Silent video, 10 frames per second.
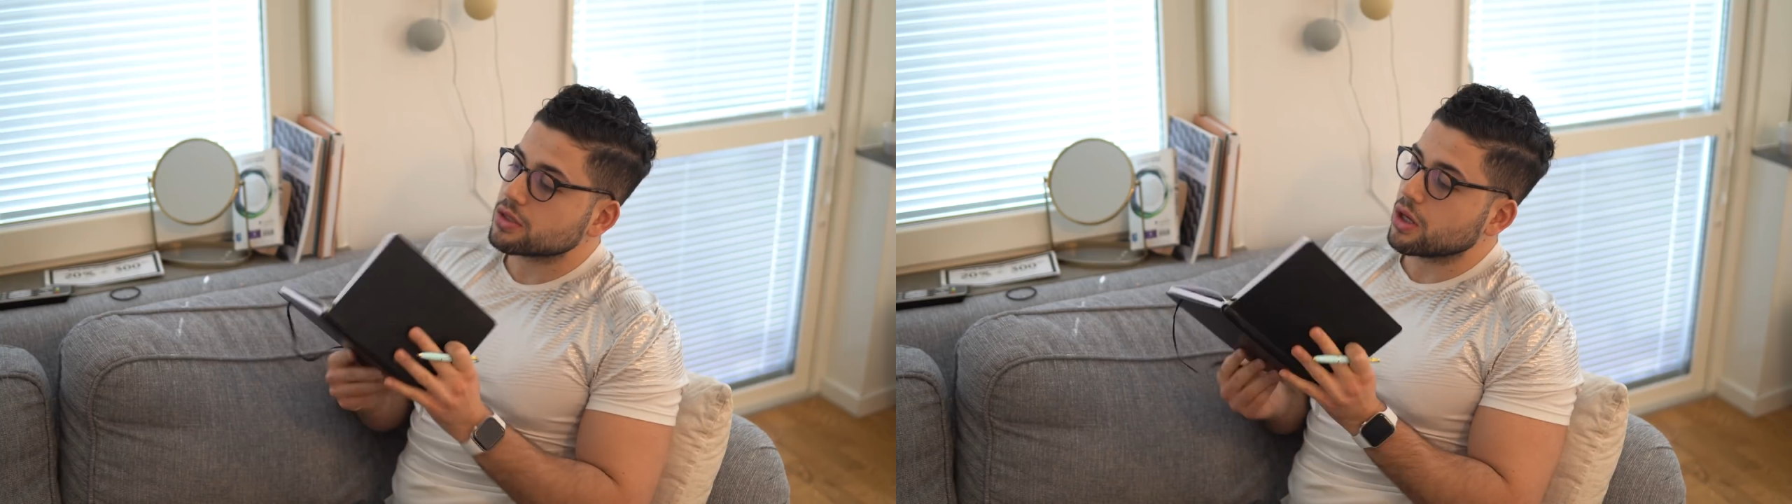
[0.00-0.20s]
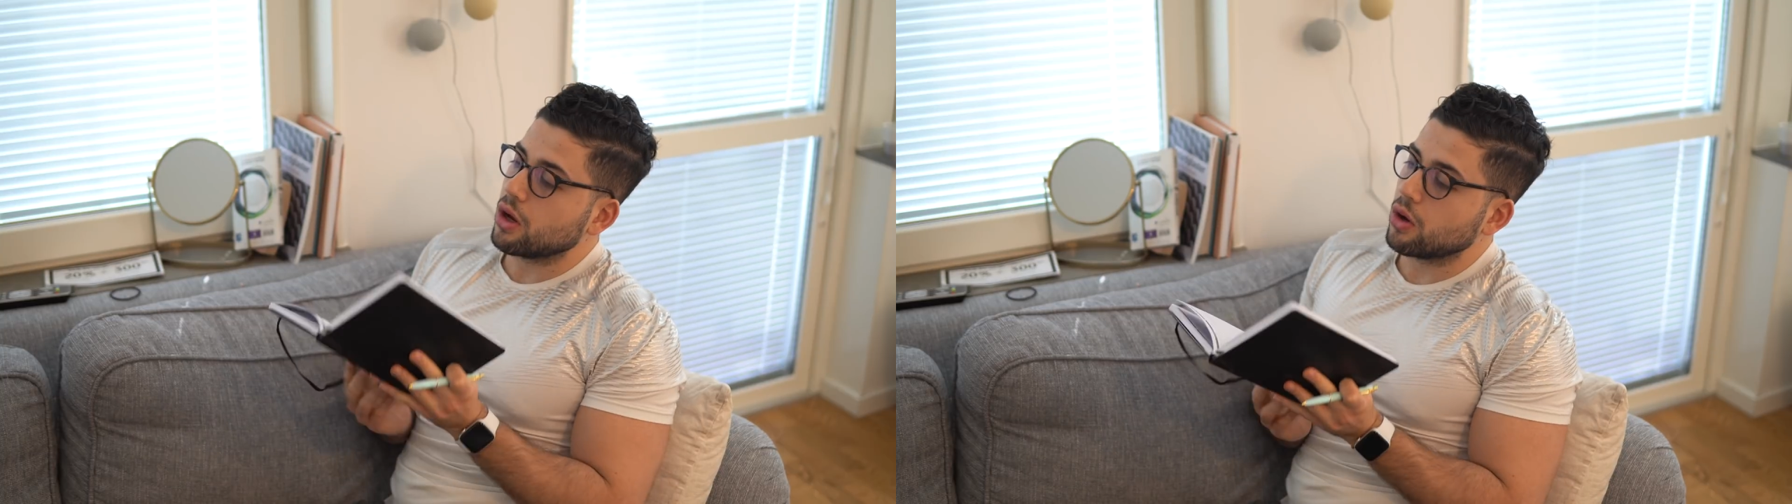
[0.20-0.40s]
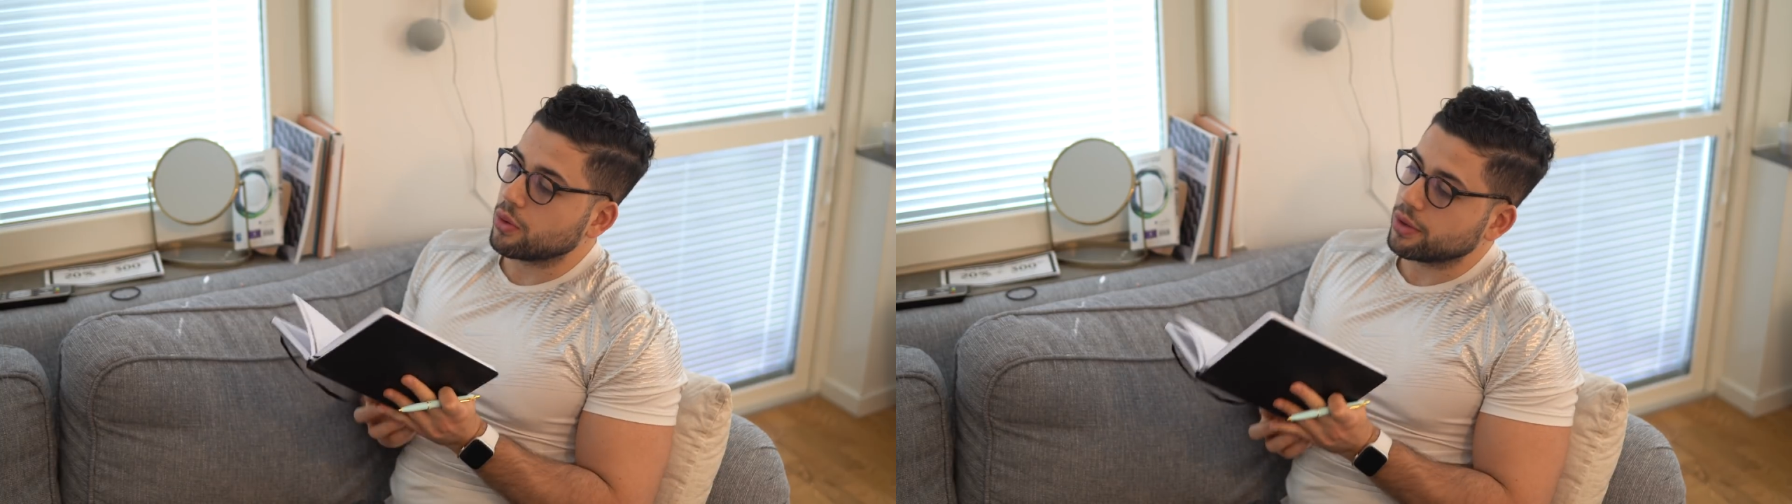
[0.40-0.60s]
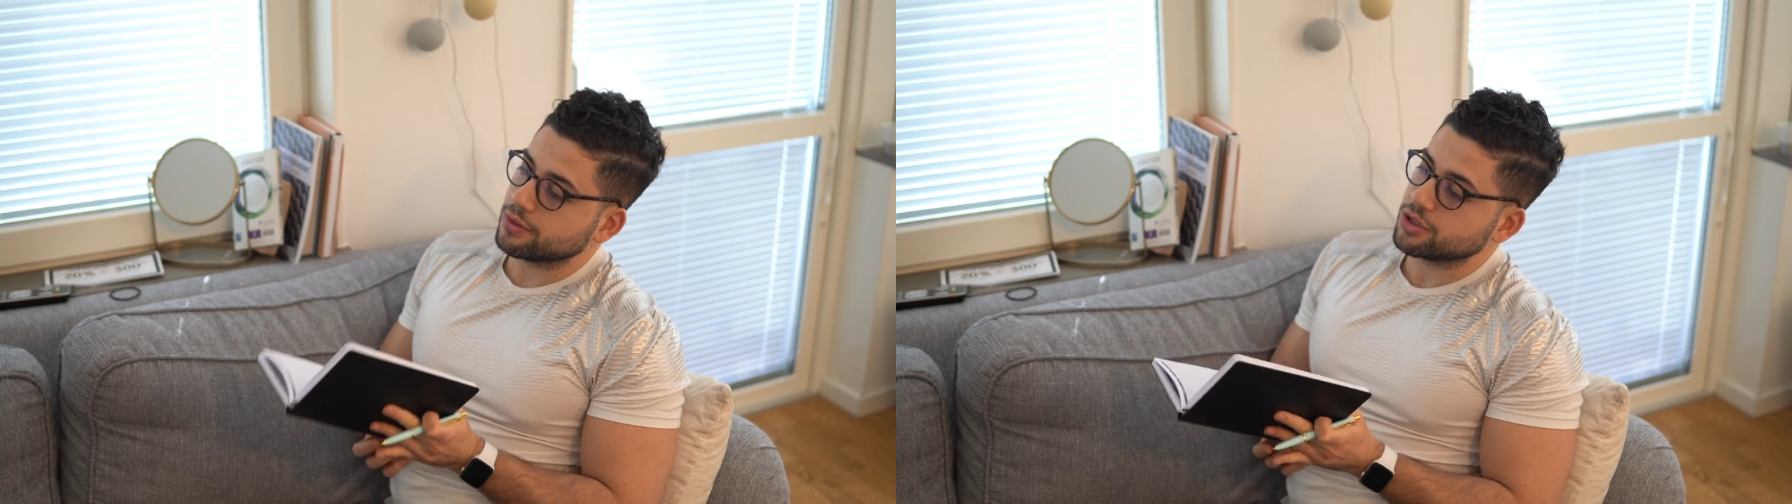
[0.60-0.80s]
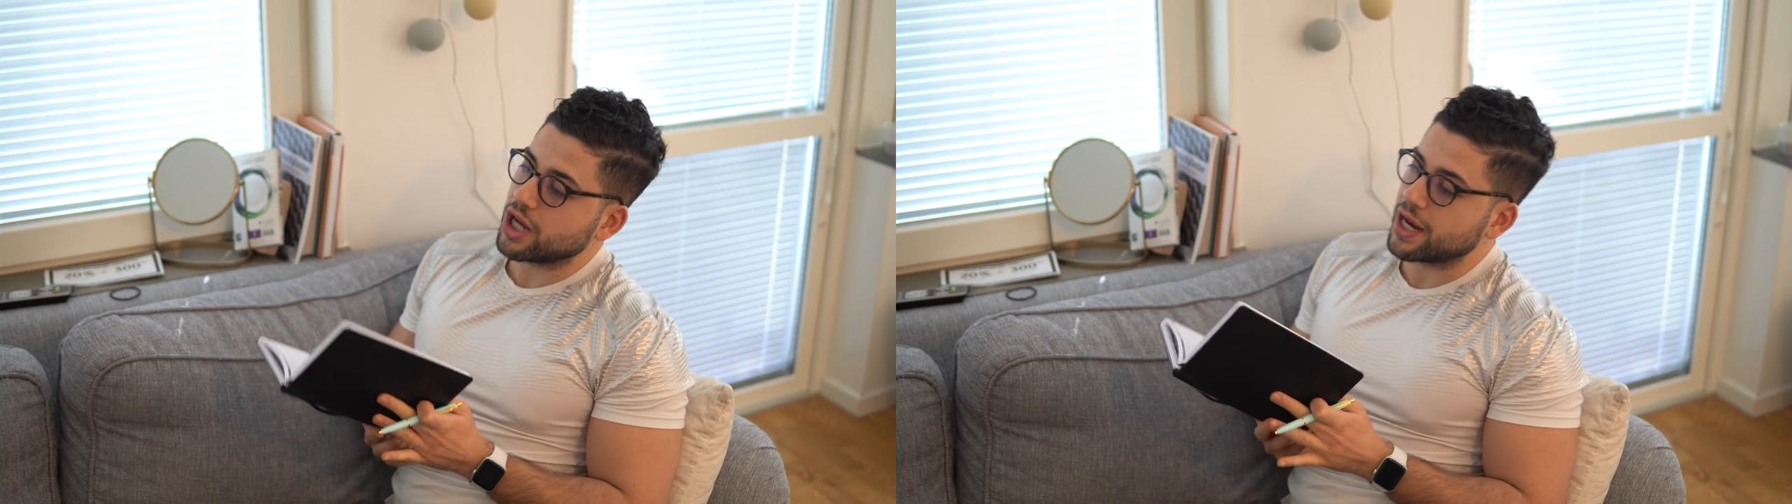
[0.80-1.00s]
So,
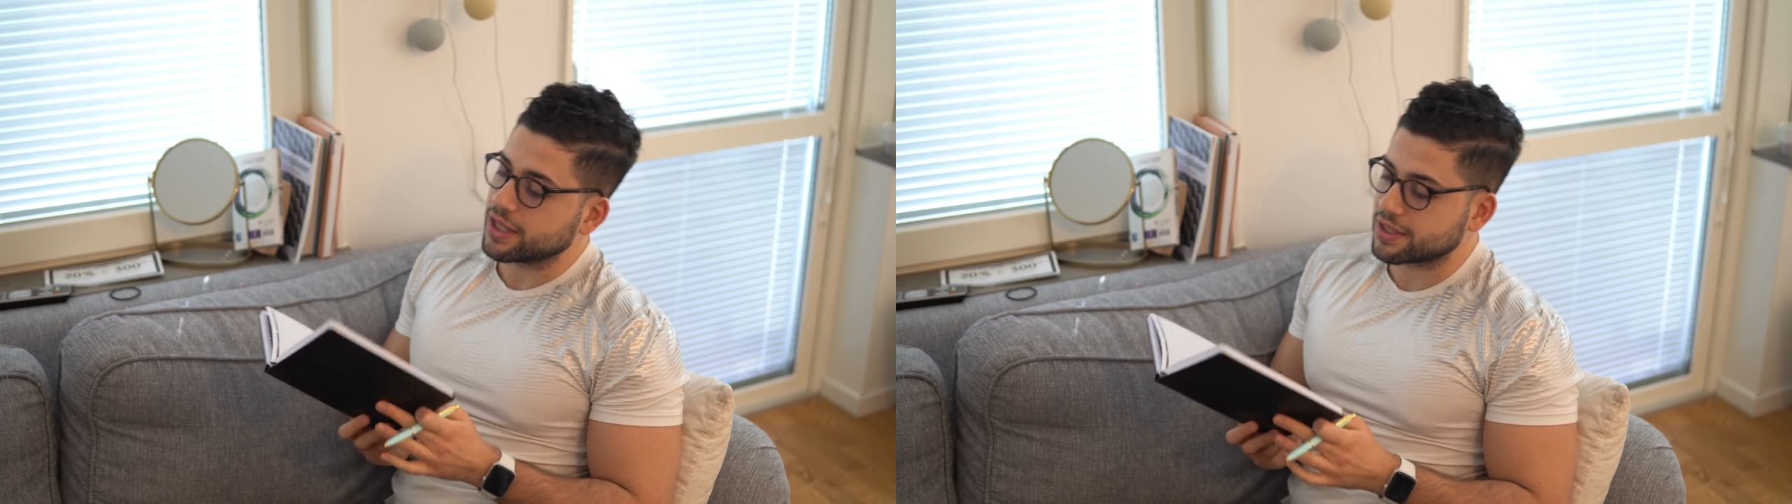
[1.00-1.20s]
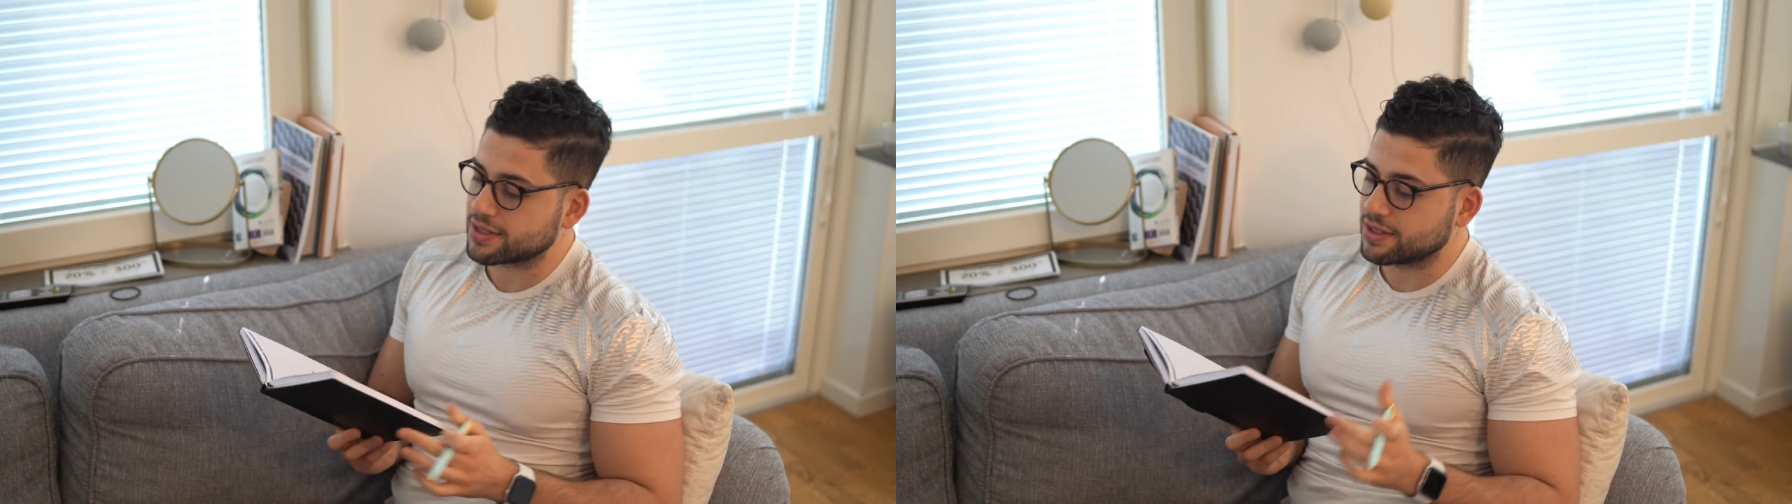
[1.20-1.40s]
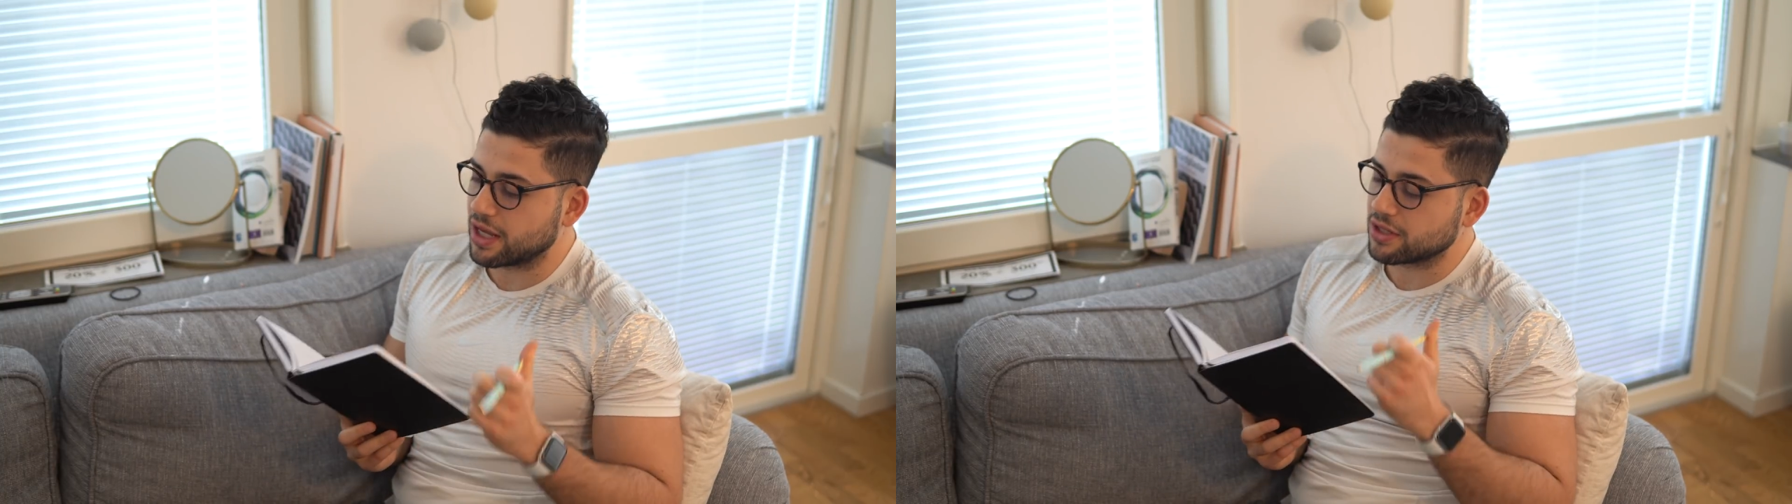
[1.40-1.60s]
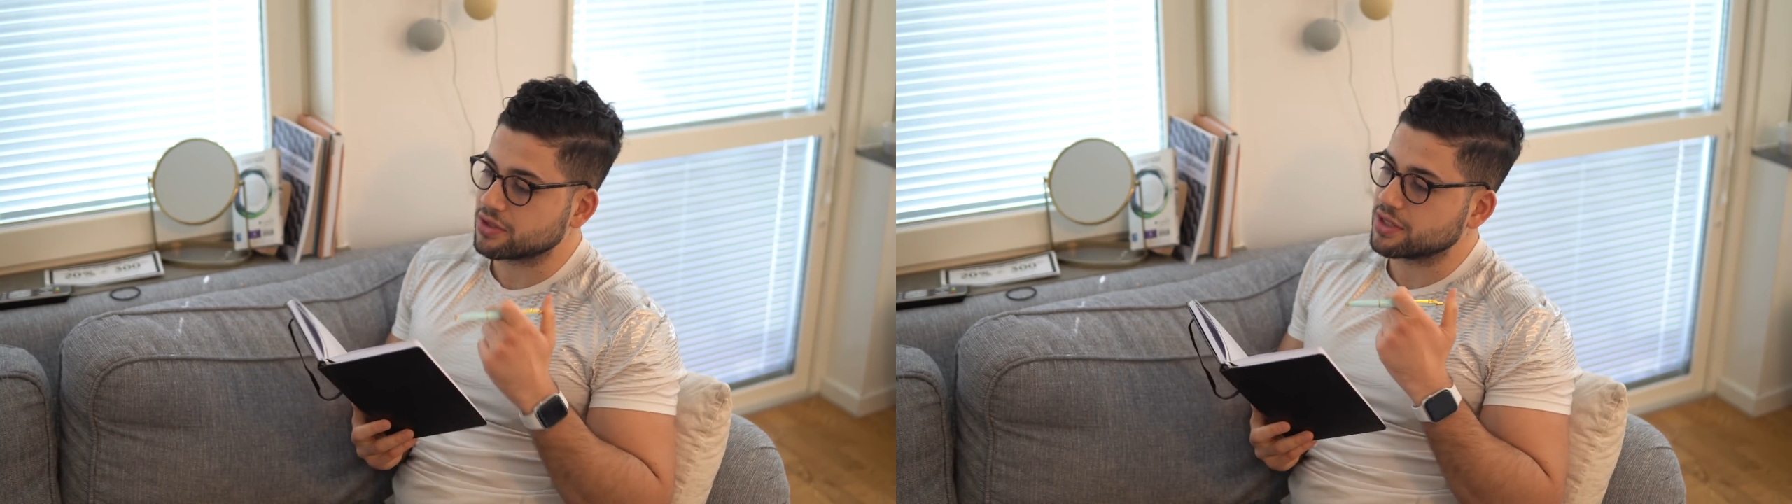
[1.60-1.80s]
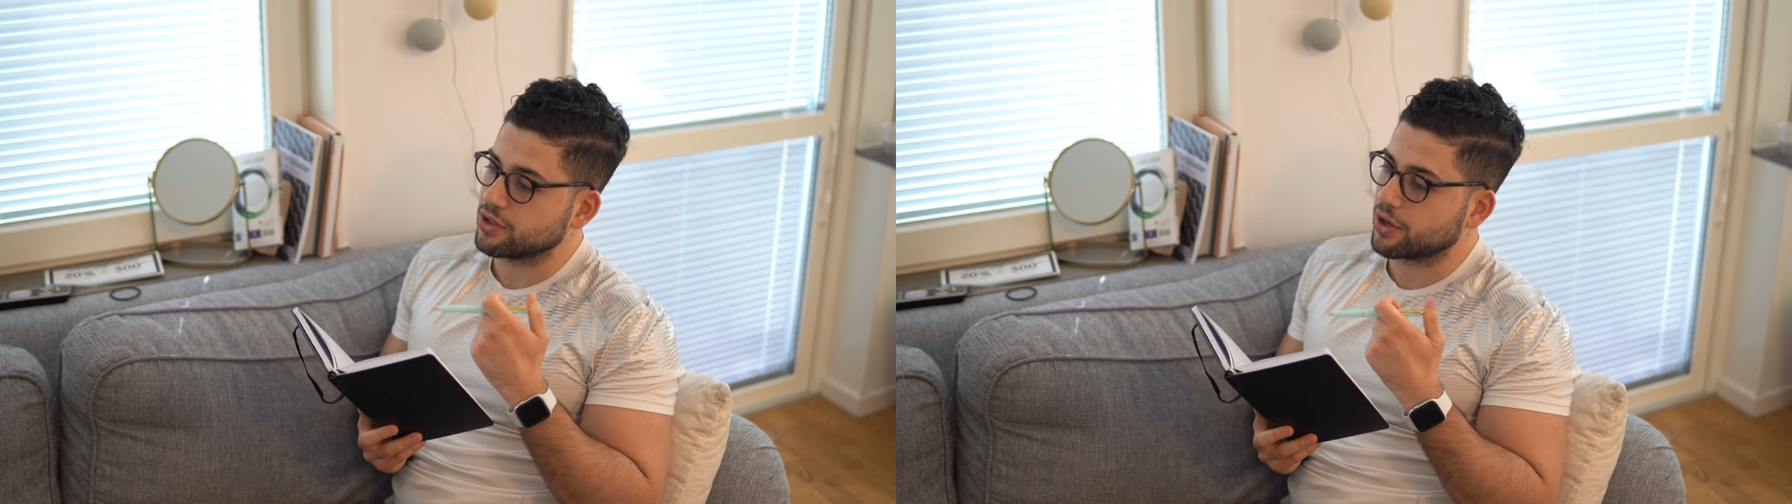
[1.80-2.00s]
Janice, nice to
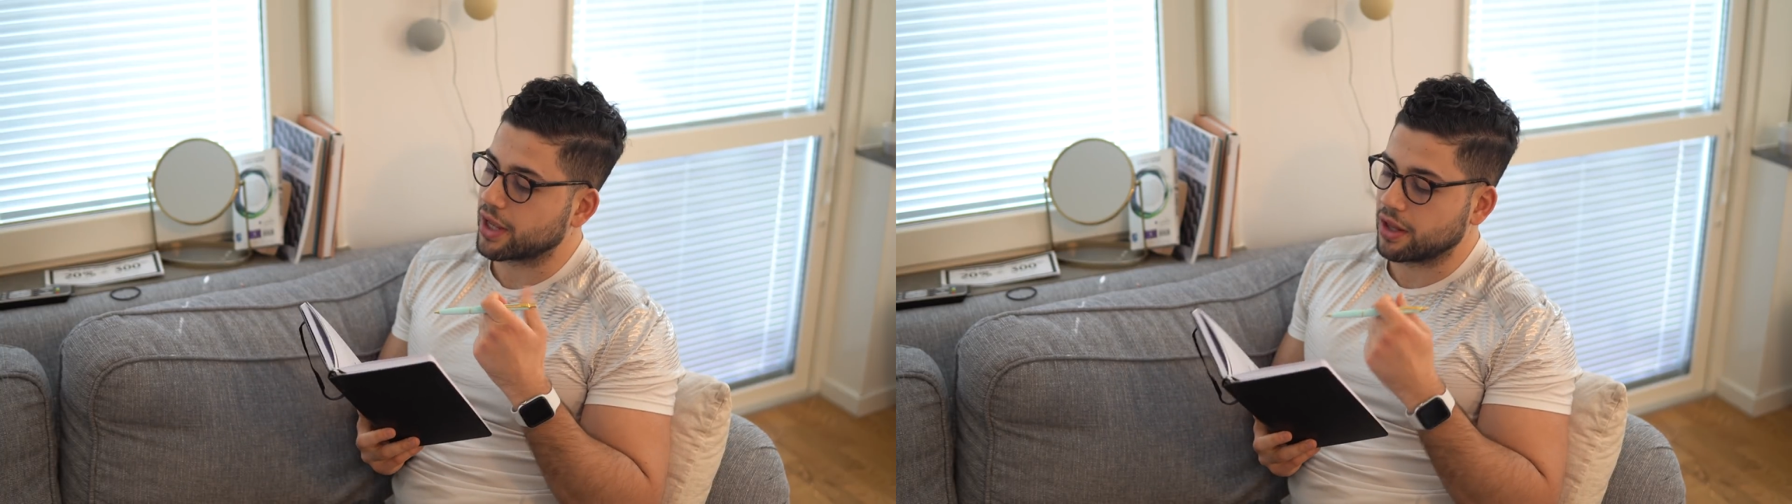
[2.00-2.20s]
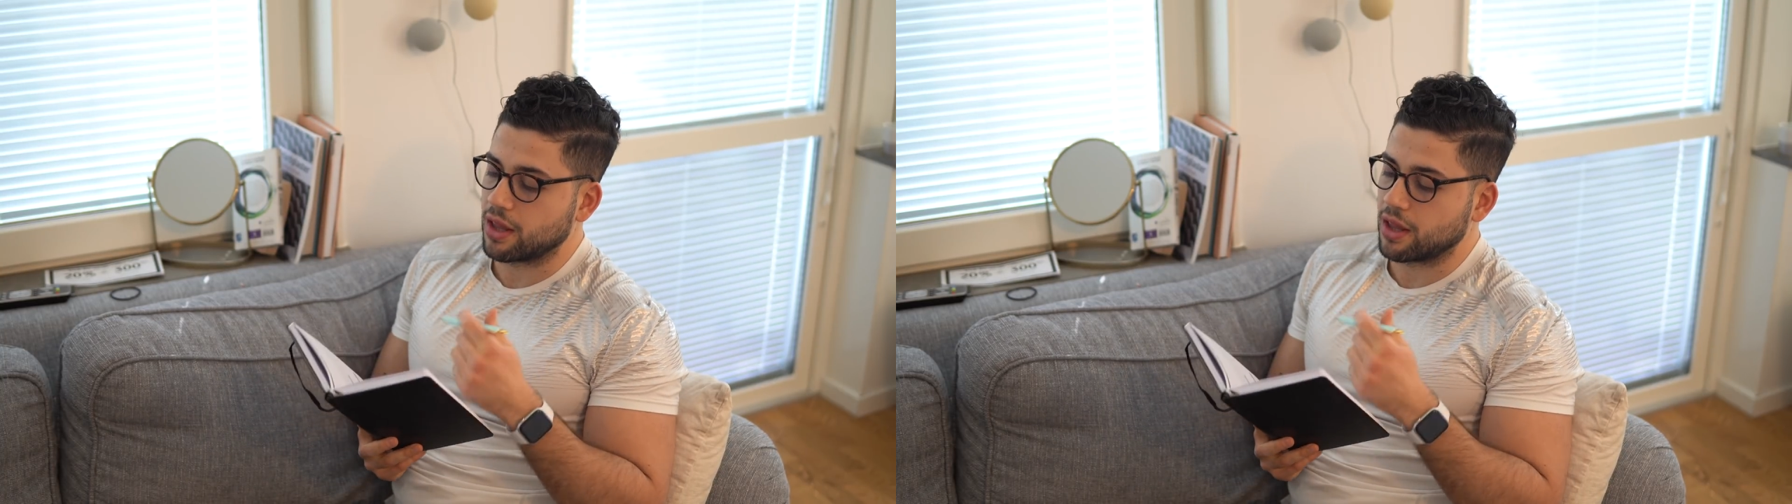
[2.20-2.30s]
see you again.